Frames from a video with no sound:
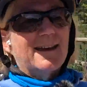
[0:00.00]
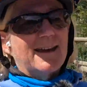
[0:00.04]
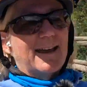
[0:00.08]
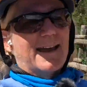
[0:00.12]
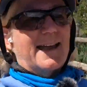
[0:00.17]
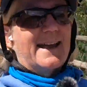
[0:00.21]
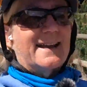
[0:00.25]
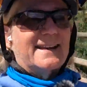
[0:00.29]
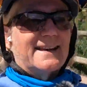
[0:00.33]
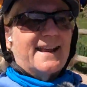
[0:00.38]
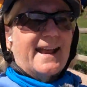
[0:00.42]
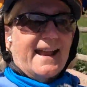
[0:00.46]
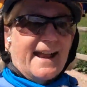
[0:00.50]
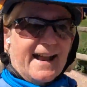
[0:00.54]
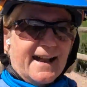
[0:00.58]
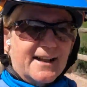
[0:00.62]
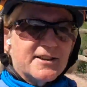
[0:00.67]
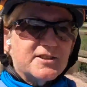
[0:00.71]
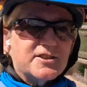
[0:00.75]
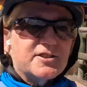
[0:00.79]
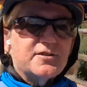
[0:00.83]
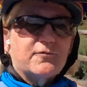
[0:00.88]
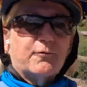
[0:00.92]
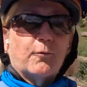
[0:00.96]
and
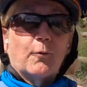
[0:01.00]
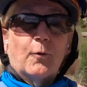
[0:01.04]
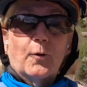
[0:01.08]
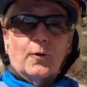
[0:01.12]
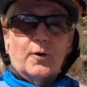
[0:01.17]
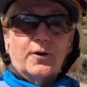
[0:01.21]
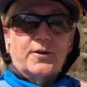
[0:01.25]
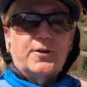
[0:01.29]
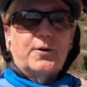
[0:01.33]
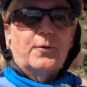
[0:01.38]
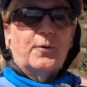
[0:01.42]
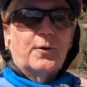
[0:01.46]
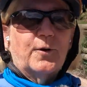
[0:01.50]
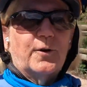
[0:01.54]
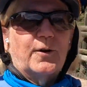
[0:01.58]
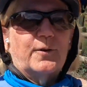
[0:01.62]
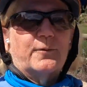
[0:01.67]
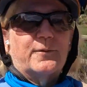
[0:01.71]
asked for your